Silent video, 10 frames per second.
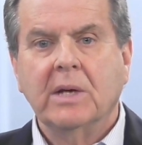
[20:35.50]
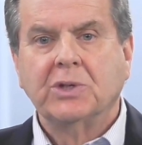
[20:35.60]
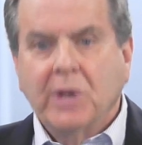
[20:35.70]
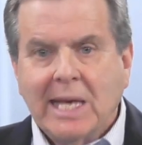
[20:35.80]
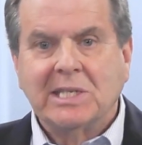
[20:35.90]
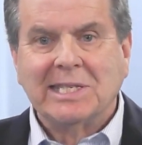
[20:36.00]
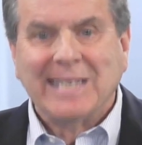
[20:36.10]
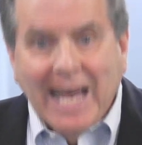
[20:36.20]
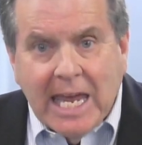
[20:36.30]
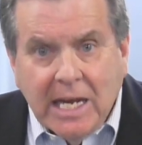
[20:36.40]
So yes,
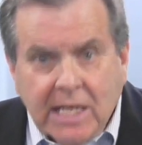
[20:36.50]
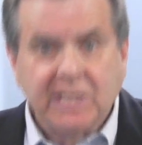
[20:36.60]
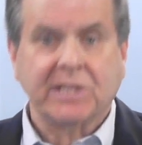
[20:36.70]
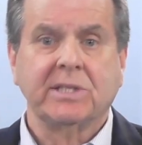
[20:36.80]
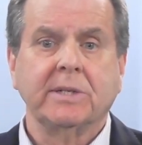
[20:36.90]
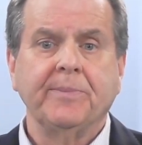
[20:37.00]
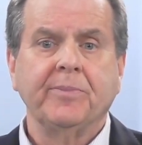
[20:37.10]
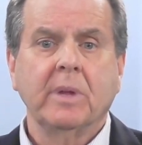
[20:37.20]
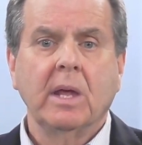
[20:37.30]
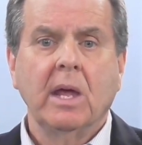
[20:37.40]
Zionists
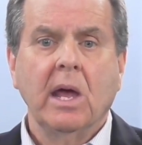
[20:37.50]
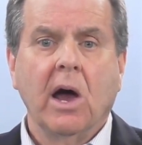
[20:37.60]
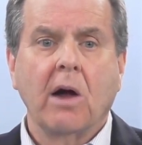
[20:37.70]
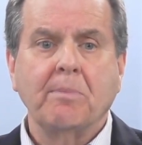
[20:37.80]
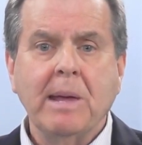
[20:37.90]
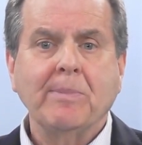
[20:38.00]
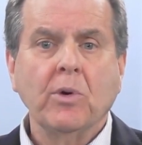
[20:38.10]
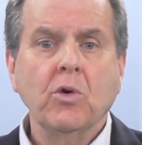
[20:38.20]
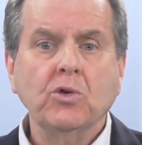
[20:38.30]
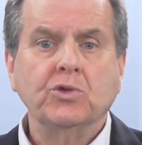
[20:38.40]
are
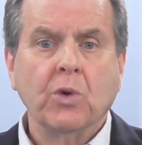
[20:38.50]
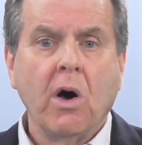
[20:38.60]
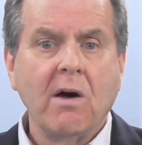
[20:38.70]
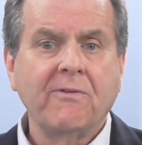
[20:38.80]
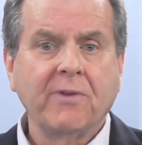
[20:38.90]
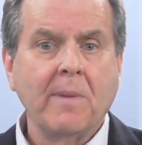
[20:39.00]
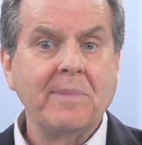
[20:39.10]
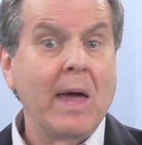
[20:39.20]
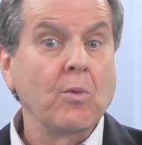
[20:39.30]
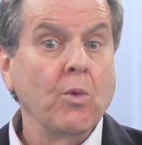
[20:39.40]
people who draw
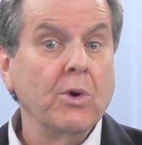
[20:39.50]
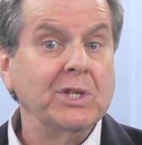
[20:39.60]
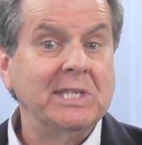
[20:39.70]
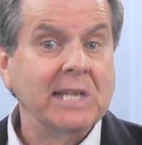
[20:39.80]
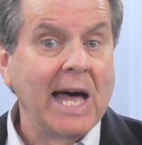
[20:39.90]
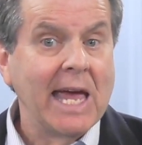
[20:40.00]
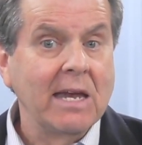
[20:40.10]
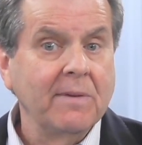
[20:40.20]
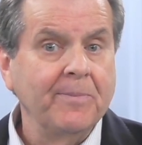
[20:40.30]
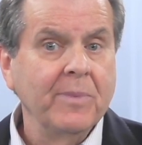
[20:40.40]
from that word
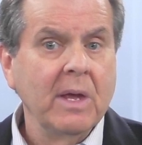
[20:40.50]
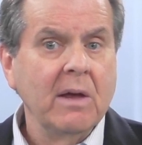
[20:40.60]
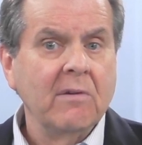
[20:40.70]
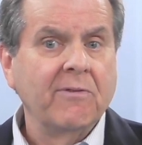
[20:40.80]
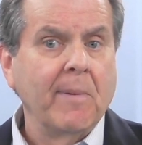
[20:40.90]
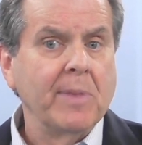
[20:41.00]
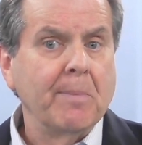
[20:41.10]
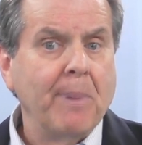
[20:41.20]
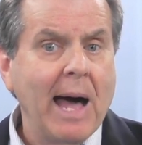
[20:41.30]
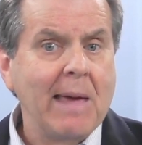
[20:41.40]
Zion, from
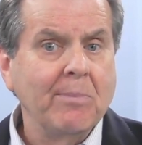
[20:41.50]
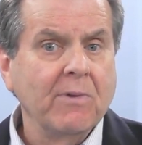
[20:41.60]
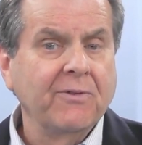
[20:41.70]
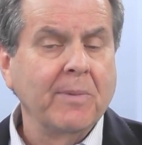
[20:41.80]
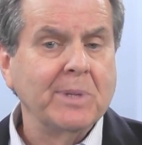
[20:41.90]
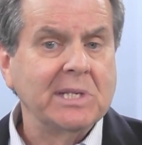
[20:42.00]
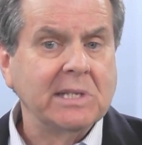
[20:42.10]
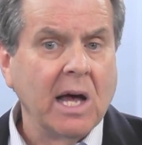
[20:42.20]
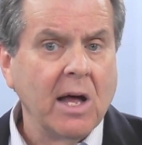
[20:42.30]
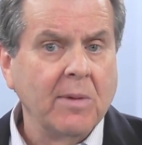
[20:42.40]
the Bible, from the
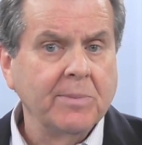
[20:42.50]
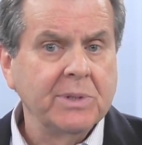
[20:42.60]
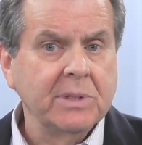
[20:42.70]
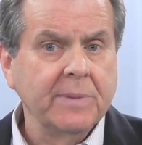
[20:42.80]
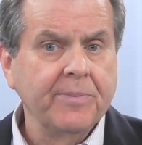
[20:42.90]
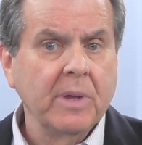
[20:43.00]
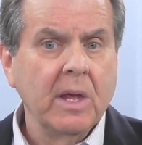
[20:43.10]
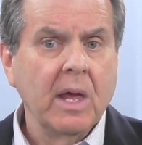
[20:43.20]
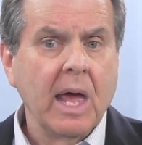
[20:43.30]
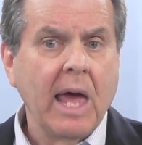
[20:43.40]
Psalms,
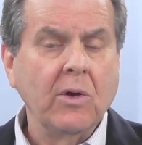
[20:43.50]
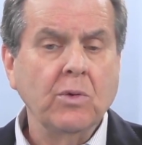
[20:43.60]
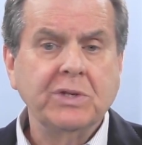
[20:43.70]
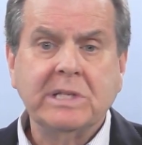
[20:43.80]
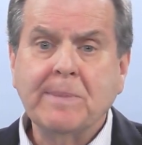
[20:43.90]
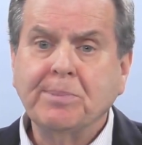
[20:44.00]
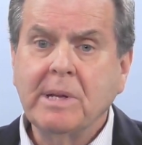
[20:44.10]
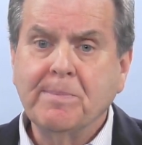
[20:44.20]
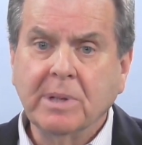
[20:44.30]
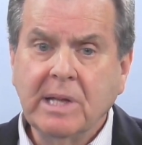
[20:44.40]
and who
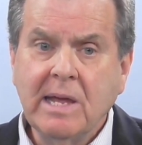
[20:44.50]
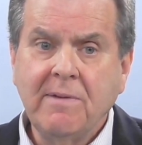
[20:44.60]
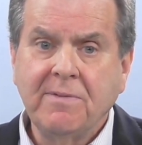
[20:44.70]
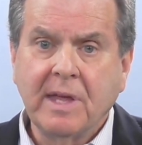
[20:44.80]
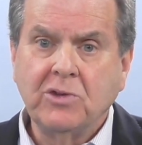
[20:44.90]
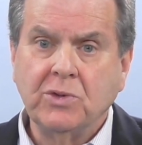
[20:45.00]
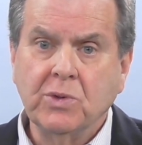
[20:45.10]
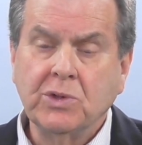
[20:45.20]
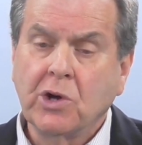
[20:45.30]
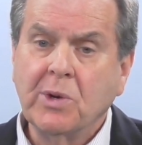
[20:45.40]
simply believe that
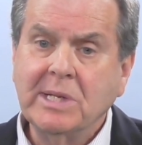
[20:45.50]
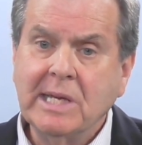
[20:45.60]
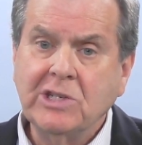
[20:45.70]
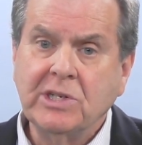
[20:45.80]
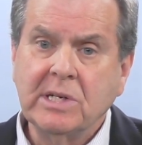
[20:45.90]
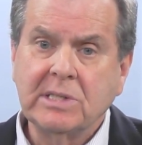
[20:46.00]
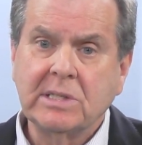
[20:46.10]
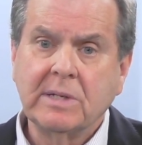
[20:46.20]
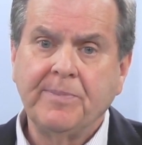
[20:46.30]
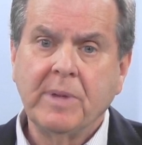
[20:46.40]
Jews are
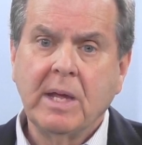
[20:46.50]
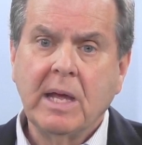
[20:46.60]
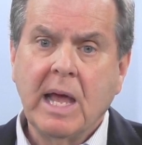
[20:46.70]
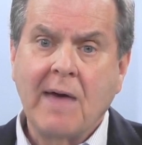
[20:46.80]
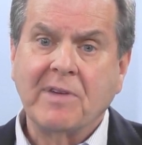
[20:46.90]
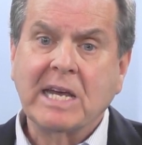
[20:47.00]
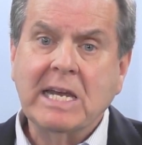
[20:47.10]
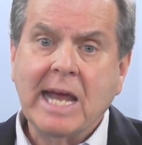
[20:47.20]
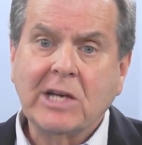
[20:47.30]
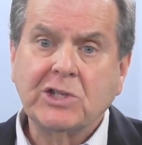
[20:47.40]
indigenous, have a
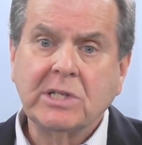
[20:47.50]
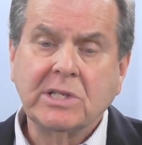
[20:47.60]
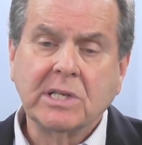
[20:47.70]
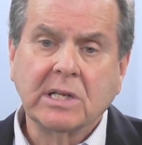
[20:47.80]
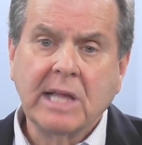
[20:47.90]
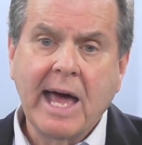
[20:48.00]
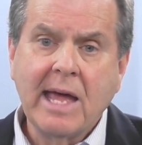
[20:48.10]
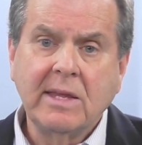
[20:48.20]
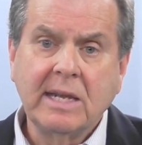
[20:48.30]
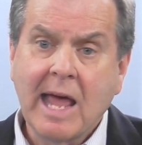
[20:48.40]
connection to the
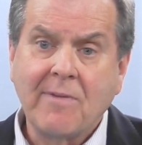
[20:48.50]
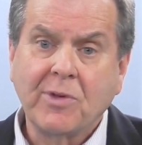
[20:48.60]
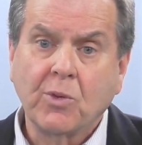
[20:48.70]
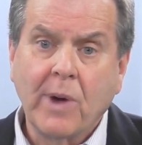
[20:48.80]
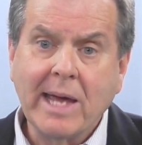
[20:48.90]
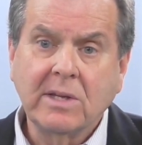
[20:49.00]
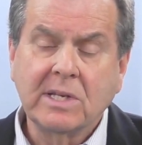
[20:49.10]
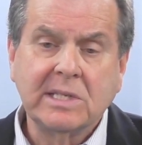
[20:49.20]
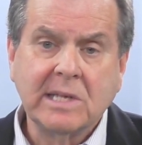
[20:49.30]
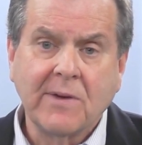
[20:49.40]
land, and have the right
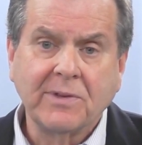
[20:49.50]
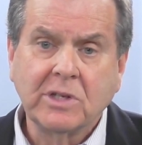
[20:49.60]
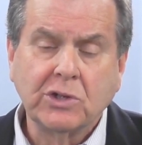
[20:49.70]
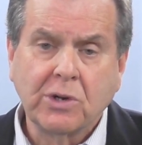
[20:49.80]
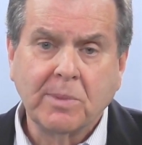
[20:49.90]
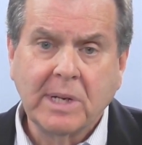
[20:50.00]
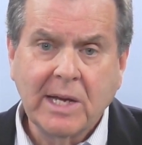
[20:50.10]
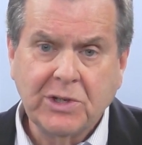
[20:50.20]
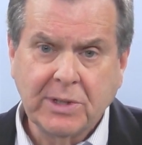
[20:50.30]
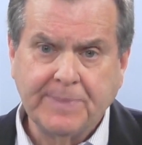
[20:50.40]
to
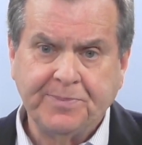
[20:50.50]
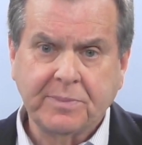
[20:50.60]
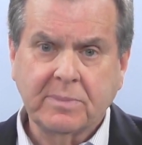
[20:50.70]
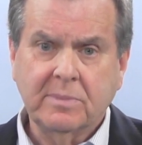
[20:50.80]
self-determination.